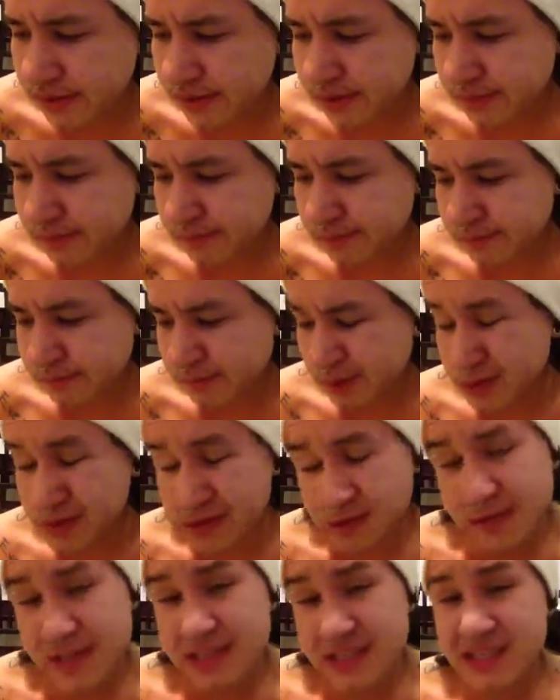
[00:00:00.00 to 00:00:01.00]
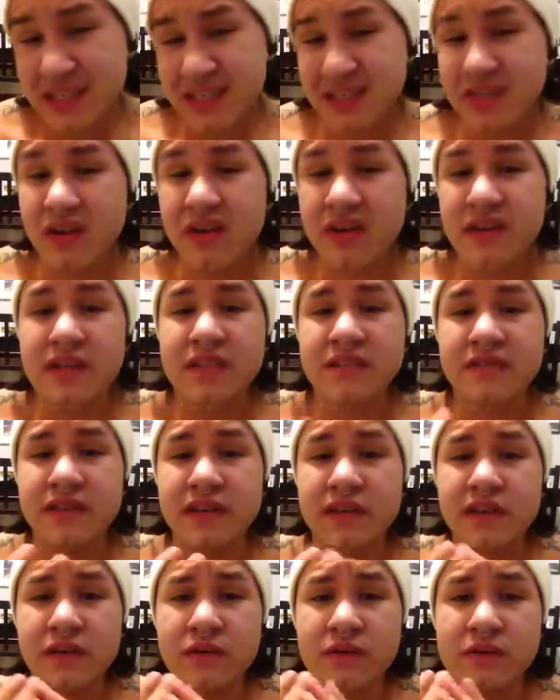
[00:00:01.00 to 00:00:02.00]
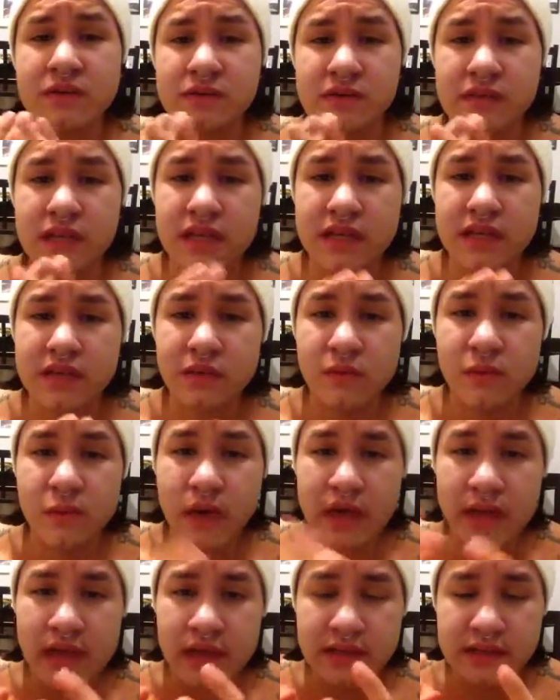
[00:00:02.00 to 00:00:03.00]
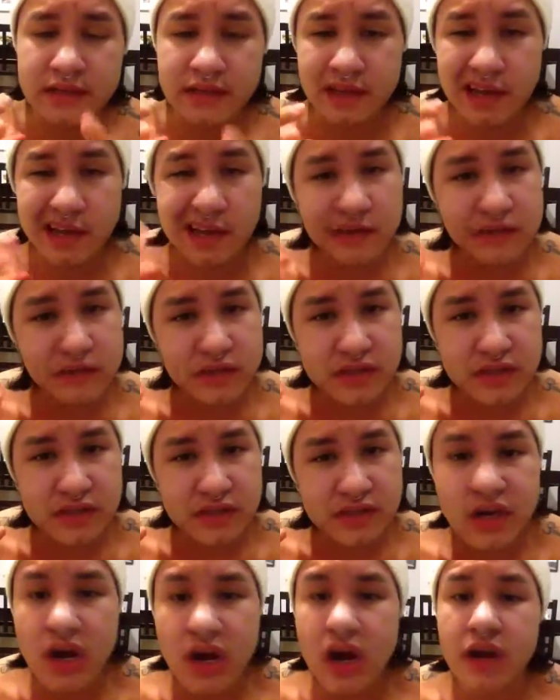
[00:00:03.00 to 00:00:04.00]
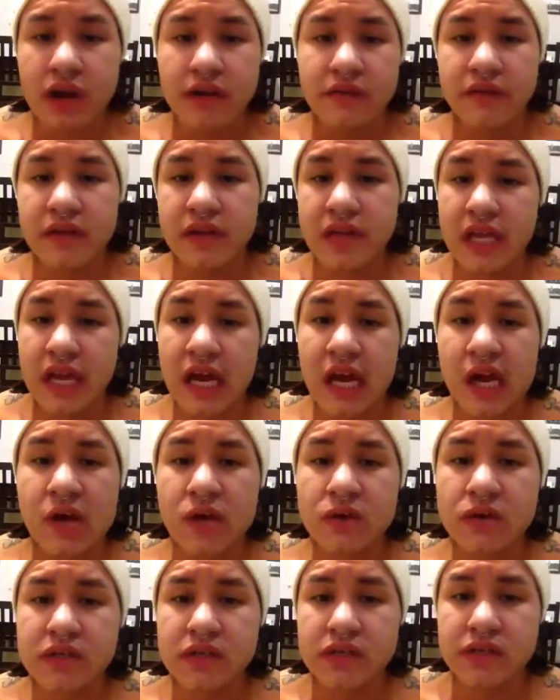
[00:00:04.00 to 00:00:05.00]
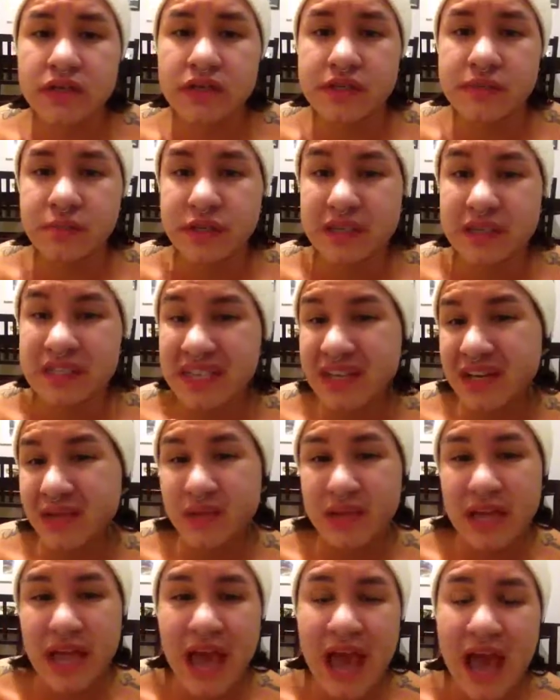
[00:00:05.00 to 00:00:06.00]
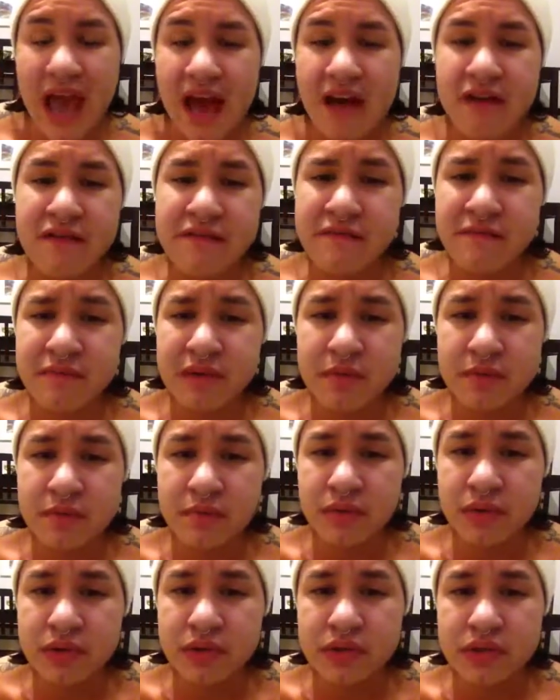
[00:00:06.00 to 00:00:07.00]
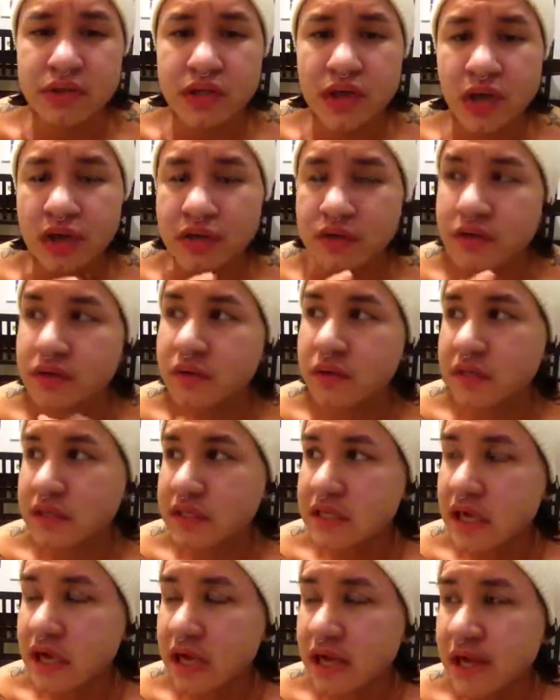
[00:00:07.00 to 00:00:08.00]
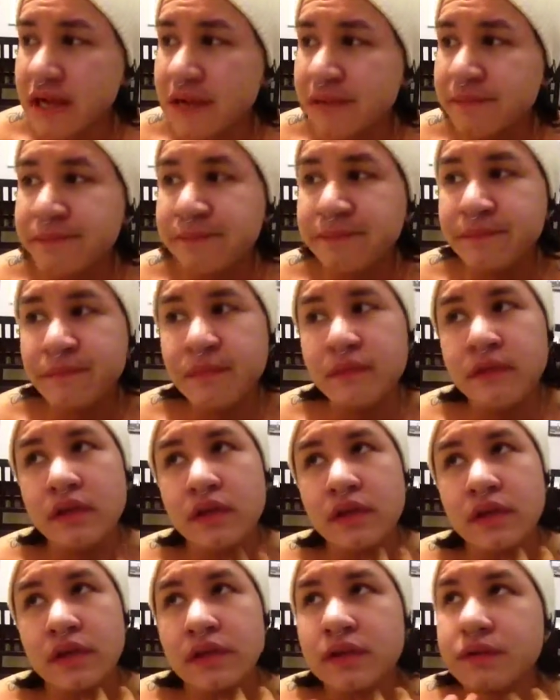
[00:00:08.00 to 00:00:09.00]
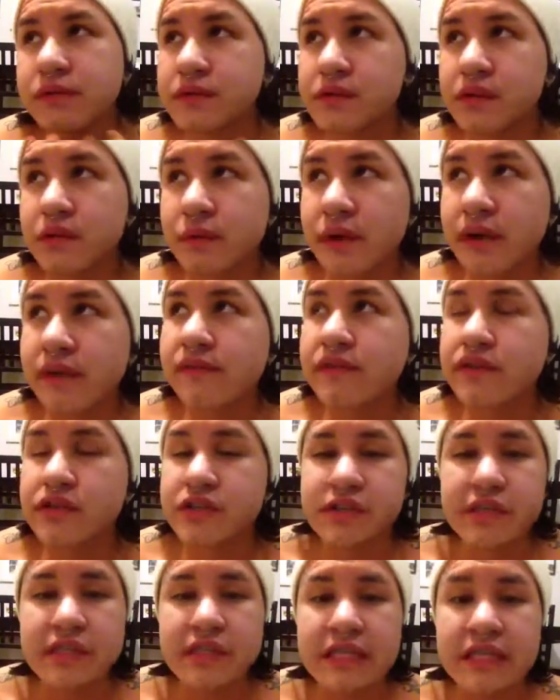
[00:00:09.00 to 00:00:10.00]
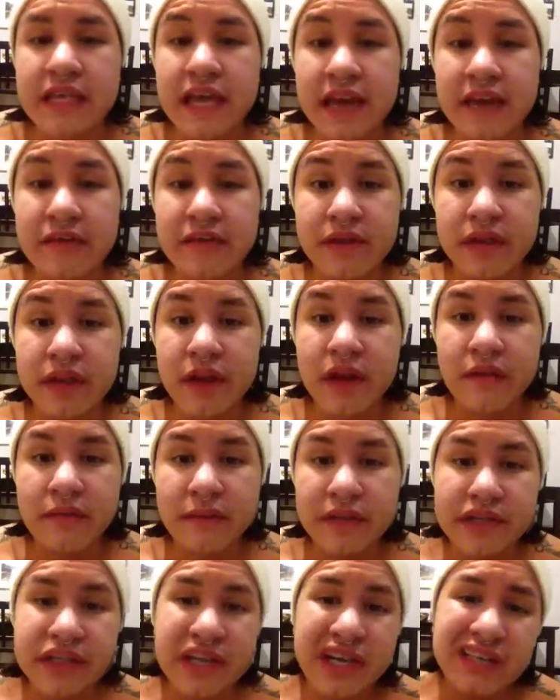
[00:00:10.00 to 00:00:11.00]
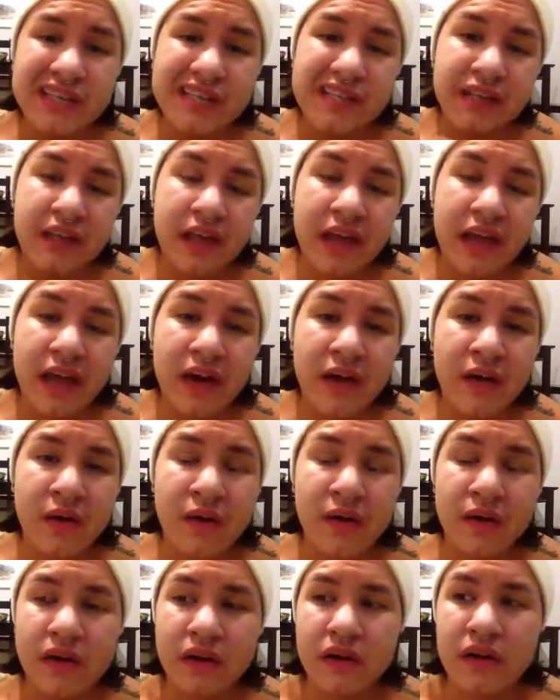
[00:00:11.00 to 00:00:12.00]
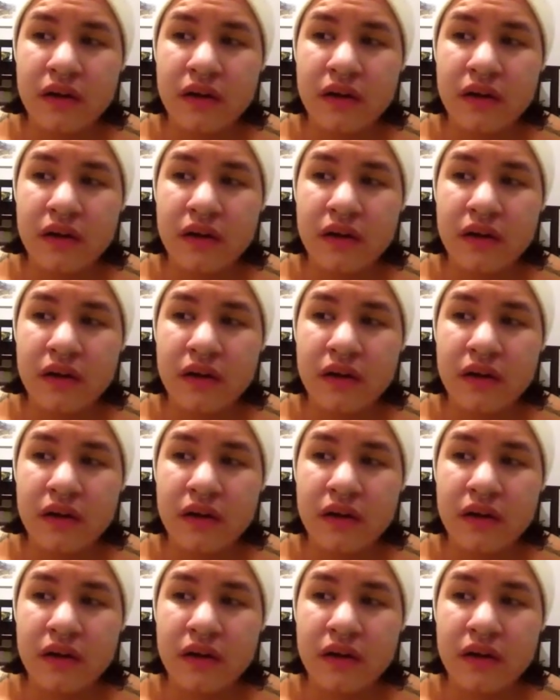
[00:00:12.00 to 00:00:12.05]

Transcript: Mostly because I started these videos as a way to kind of just talk everything out, and just because I didn't really have people to talk to at the time. It was a good way to just get everything off my chest, and now,